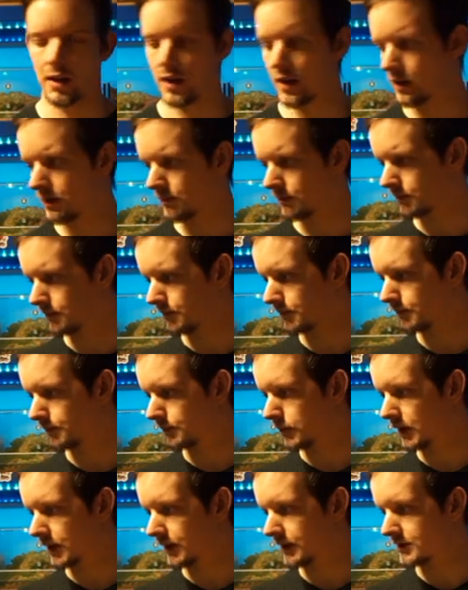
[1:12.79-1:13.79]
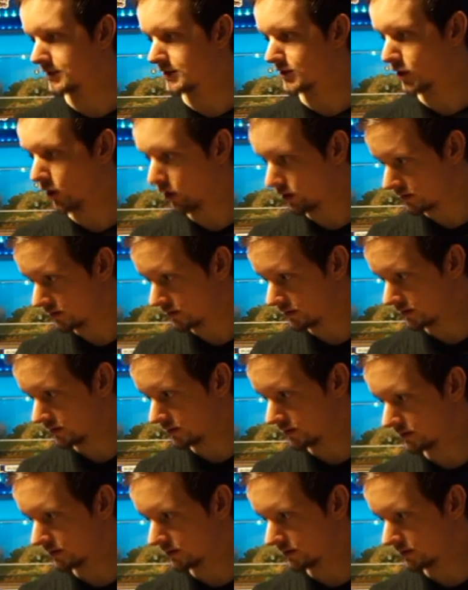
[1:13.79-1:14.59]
um, but it's not.